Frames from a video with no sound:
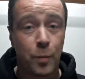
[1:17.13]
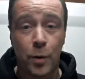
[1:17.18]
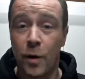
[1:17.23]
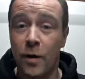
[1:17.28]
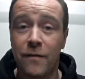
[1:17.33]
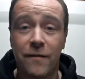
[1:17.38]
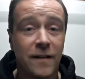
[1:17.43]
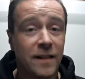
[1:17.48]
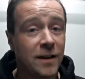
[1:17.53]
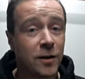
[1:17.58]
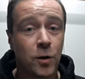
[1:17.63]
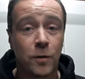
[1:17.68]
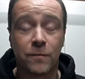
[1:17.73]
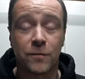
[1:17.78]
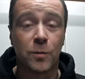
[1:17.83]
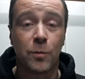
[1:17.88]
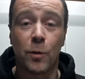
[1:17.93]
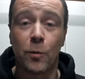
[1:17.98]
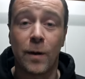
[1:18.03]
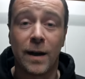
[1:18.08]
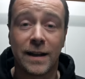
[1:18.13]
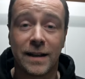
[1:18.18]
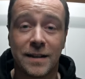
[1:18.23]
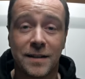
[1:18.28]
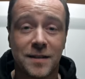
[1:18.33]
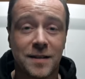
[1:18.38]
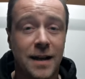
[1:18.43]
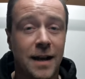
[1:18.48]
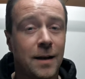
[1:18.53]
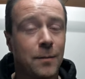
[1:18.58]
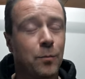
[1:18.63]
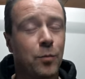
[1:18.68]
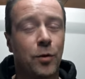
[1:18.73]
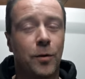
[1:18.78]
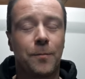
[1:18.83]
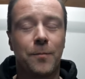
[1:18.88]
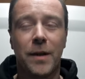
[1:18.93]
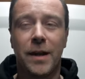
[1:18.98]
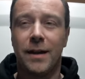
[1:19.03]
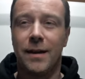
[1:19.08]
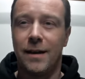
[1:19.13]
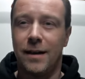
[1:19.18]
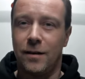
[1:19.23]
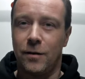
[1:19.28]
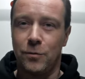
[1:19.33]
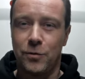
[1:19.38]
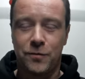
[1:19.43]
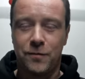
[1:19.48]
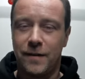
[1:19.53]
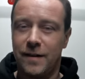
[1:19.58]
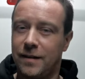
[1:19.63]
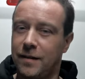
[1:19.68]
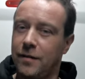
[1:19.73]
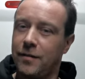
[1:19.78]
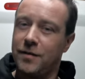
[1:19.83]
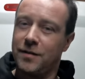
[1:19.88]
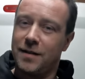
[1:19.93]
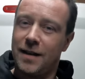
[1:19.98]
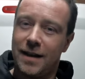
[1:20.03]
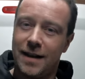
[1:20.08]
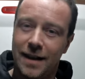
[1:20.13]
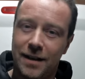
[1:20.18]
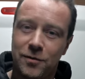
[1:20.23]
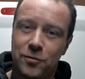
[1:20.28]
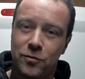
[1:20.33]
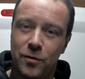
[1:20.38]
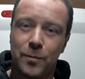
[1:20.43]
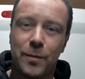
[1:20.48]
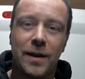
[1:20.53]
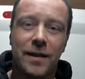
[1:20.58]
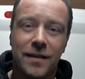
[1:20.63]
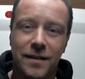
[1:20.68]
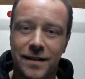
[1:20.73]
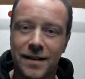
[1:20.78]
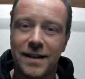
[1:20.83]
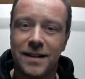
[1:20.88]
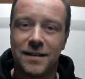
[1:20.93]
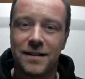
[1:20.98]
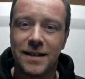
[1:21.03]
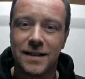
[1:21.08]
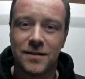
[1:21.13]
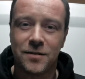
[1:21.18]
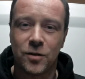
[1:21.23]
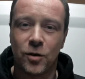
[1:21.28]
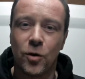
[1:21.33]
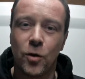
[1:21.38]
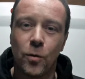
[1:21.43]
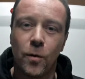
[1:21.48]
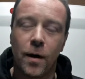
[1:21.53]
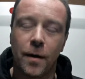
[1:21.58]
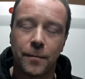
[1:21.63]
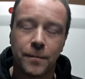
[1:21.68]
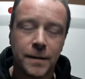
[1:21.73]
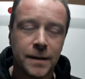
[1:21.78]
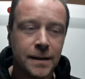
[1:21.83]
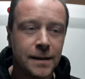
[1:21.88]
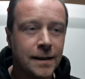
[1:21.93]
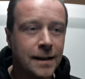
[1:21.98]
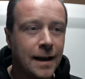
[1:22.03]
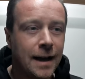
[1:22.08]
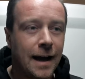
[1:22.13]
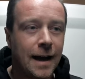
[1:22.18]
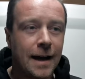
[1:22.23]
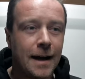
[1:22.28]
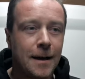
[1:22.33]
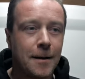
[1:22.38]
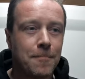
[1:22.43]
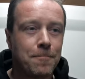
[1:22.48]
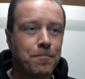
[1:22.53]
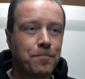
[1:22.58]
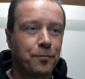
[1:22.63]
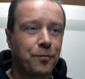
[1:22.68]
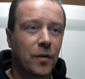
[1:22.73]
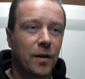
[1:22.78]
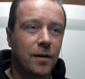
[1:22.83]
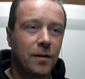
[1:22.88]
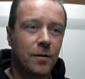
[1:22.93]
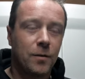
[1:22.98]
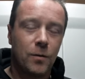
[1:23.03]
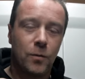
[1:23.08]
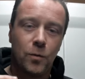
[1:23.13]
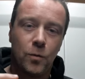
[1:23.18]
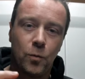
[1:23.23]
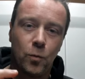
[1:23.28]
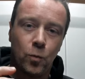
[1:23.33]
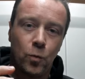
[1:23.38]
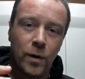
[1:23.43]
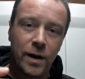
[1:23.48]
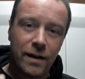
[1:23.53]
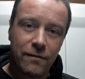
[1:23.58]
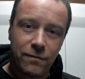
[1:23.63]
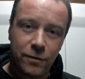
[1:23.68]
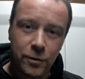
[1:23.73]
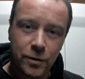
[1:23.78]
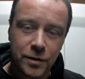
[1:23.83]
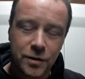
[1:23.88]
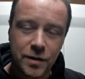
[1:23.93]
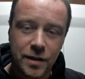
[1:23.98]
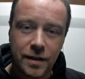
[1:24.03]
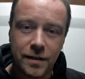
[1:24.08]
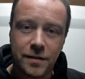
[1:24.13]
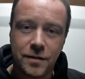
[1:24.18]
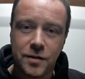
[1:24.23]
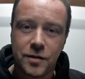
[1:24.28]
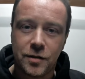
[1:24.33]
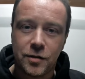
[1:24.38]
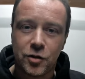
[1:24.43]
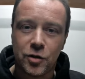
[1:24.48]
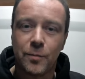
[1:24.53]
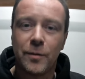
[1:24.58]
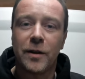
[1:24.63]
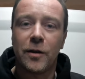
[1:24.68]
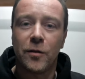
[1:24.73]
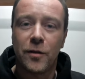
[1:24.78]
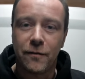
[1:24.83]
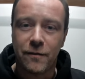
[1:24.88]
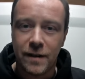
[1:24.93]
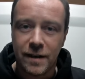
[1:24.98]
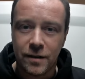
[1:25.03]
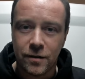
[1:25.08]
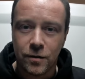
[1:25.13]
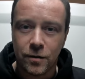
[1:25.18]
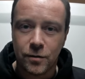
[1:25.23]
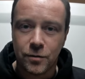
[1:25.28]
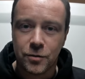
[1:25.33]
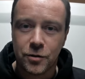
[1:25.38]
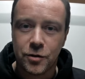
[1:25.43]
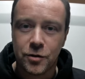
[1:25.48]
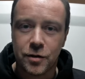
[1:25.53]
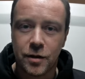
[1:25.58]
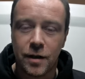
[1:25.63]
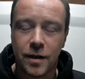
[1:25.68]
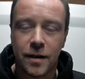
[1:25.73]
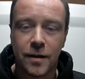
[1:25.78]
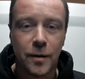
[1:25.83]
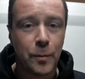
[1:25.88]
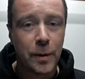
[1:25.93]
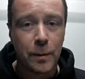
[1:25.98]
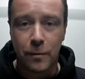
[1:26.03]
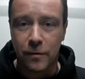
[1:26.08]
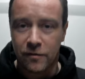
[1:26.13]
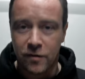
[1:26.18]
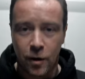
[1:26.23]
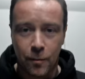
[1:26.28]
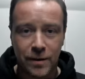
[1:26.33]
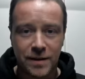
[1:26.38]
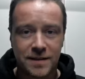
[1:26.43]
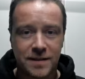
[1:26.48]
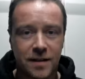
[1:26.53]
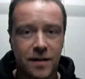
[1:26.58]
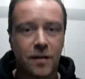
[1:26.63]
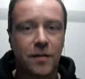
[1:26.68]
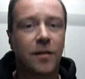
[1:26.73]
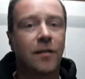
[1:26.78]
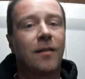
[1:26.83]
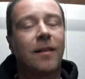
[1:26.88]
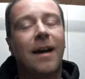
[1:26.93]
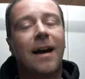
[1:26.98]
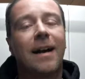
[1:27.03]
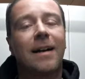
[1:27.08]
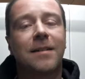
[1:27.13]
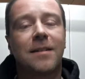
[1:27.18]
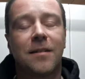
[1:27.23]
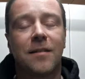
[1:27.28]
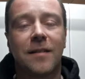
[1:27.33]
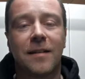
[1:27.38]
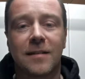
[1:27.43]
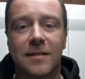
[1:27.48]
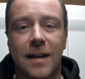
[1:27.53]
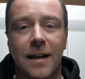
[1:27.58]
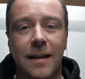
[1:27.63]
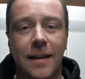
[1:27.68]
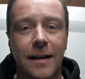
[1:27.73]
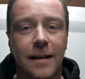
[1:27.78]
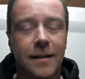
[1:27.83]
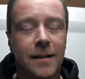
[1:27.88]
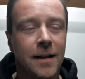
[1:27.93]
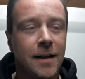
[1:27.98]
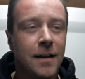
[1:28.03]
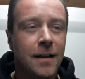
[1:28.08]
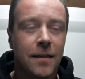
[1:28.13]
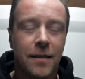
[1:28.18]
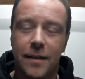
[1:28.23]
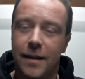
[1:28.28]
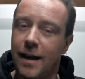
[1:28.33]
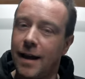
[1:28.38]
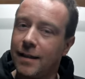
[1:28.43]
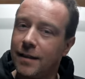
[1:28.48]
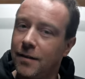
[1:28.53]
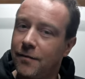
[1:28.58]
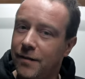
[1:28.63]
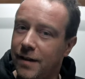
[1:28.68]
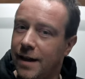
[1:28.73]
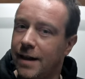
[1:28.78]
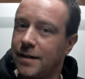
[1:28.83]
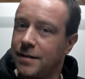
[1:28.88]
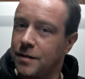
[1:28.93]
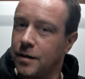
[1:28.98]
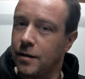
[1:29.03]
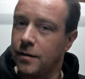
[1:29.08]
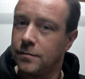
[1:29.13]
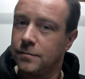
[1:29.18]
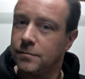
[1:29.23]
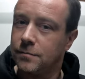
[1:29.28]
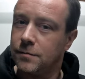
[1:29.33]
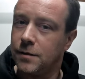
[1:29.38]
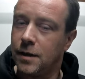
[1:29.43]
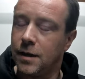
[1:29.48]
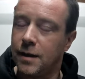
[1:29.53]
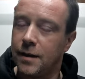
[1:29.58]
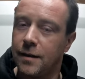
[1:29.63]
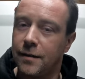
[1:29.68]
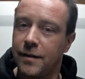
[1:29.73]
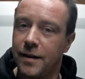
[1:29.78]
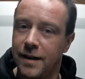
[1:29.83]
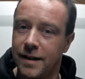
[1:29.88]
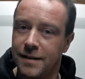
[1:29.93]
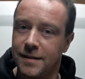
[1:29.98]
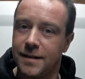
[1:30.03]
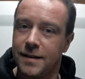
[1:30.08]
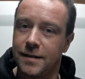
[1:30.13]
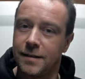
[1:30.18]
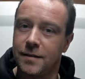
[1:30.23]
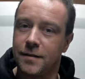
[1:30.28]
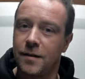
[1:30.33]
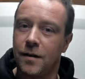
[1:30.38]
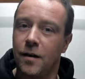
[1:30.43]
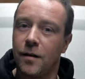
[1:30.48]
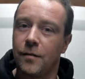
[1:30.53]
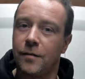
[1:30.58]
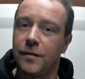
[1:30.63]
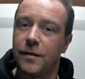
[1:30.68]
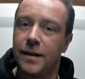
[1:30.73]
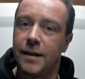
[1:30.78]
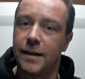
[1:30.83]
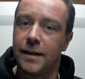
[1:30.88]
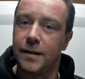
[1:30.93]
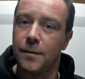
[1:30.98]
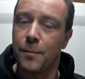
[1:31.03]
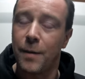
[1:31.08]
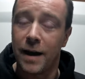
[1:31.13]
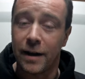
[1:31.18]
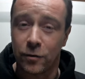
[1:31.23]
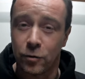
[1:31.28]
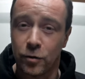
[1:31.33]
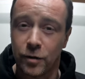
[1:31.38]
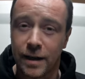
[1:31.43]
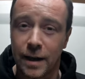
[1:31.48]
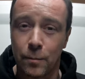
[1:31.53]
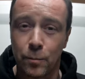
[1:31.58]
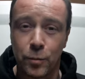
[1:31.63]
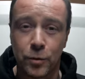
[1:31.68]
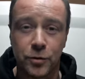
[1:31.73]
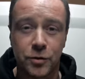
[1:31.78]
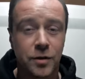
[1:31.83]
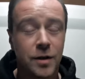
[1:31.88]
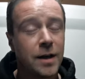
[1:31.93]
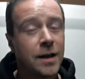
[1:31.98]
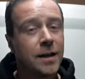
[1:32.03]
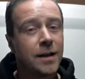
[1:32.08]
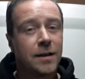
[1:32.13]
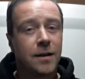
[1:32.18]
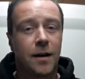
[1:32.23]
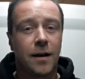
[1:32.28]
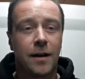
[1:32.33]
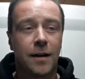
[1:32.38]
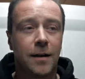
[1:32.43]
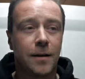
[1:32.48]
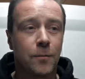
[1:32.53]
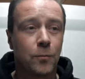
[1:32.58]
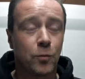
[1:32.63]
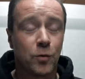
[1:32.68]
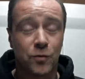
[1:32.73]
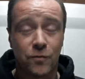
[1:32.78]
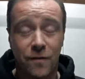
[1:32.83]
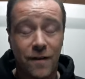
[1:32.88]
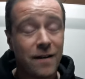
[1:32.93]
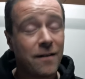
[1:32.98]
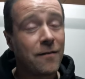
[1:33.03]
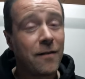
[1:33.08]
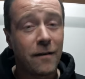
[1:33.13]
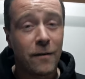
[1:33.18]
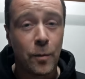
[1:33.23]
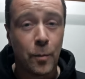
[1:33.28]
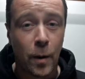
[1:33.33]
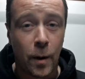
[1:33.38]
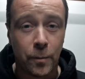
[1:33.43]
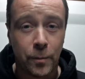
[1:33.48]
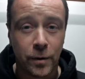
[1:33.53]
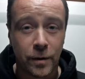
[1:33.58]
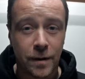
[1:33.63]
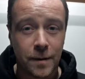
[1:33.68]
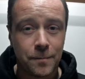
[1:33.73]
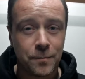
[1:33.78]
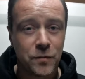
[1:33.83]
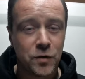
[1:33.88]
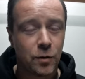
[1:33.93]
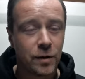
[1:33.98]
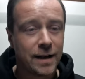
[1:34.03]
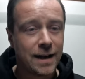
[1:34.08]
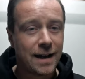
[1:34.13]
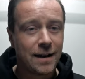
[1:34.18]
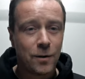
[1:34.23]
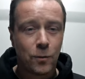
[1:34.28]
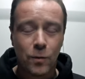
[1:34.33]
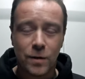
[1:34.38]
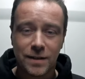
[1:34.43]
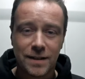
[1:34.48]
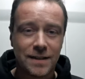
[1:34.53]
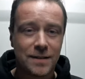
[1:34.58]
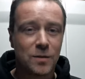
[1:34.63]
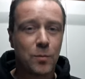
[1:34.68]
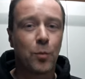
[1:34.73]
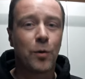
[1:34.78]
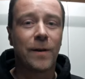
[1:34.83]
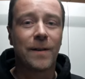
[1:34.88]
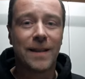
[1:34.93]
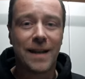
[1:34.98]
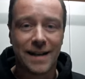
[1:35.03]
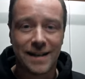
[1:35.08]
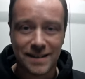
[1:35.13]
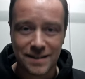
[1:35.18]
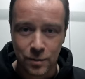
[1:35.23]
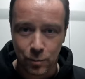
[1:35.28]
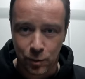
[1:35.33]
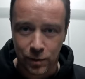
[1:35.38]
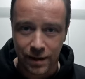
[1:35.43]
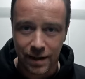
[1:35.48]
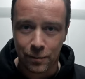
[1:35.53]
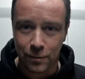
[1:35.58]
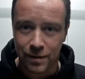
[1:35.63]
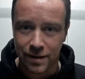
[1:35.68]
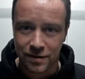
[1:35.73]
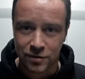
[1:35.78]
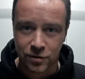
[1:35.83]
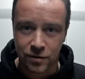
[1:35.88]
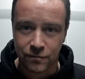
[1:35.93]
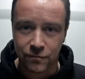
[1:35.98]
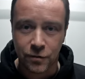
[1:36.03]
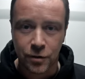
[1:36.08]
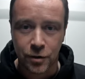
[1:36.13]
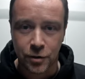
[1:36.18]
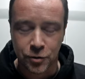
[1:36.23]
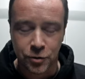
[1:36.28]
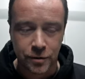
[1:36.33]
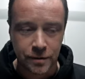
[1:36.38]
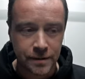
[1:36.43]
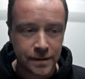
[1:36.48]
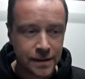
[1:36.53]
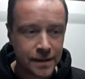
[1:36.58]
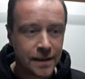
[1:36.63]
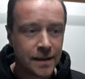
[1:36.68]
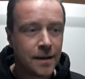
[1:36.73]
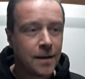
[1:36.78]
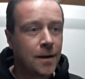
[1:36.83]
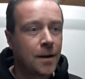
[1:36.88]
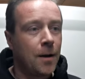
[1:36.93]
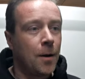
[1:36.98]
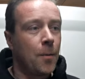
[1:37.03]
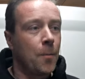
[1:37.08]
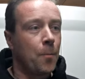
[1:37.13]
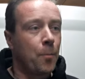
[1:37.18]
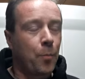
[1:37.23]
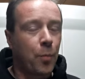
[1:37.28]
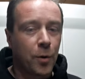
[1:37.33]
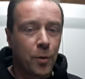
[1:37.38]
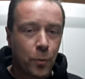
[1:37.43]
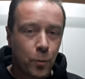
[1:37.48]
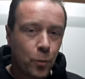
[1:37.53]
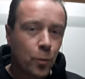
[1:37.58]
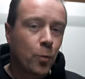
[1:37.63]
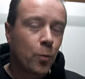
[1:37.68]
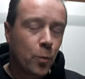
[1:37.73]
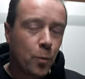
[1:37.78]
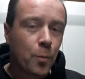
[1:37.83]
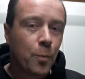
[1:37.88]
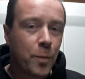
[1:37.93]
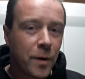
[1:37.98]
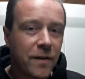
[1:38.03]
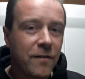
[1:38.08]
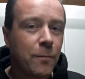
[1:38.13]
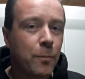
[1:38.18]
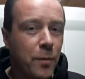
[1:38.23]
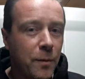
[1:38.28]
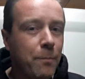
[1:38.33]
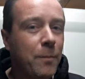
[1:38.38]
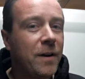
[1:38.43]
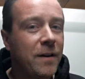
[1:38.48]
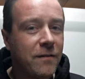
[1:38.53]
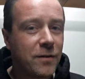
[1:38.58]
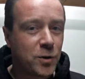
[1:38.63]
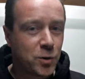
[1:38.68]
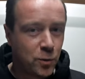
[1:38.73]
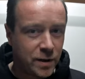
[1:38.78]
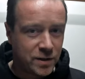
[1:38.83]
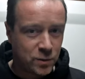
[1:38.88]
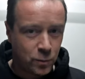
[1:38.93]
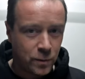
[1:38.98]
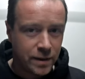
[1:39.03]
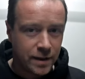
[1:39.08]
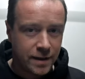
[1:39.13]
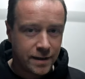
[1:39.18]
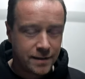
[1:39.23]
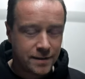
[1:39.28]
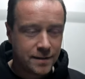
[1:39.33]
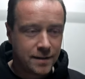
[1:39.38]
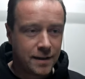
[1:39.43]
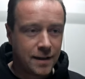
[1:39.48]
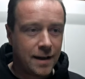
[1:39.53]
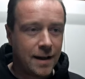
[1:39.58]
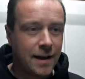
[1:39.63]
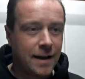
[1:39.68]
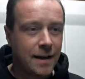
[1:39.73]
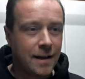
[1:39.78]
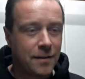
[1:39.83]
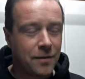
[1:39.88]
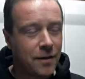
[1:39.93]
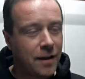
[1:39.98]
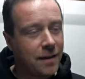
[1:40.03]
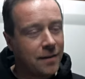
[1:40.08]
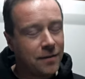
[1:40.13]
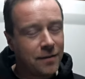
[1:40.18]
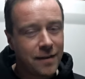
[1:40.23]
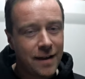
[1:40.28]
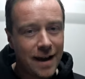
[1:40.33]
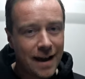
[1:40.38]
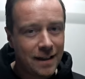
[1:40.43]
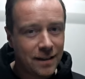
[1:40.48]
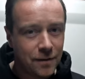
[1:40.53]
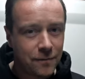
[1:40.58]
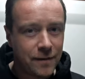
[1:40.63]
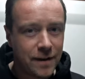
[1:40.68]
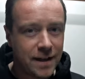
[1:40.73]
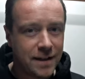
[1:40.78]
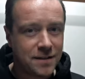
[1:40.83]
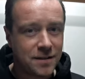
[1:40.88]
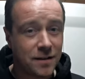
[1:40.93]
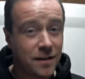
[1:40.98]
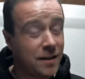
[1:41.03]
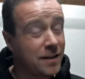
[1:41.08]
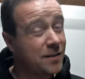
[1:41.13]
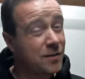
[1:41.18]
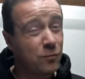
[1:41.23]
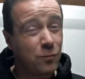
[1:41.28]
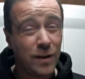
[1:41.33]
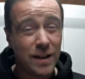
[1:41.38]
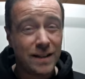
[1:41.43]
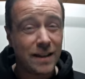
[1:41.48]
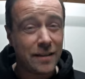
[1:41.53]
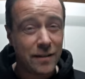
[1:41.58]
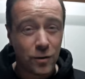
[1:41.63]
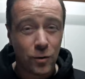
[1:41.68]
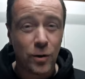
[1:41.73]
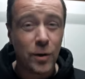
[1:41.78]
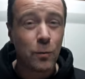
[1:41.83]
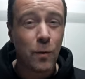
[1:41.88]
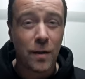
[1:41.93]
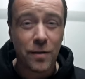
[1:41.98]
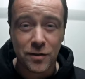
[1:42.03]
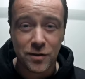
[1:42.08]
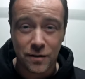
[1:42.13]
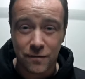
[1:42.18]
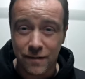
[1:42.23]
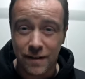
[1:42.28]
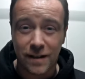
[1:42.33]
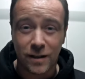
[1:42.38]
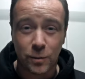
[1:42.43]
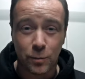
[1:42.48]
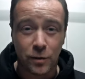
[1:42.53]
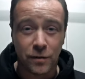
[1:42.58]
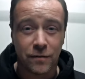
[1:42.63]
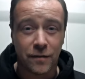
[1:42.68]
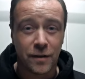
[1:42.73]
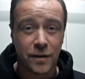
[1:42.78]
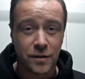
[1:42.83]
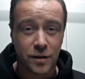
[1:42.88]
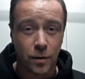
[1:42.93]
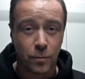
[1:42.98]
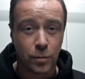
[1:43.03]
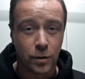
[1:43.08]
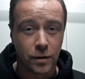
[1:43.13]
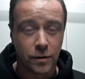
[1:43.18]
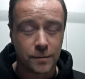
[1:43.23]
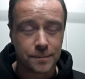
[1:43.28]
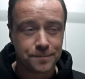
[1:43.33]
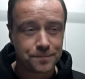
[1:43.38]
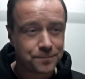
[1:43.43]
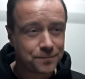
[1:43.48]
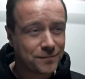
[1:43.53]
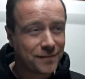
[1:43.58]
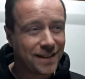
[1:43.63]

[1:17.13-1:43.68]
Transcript: perfectly comfortable while you're sat, but I always feel that there's that extra bit that need, needs to go on. Um, when I've looked at some of the other videos uh, that people have commented on and liked and things like that, the elevator uh, that I did on the micro campers um, uh, was very, very popular. So I kind of wanted to bring that into play with this conversion. But a bit of, a bit of a twist with it. Uh, that, that elevator, and it's really the only one that's available for the Doblo,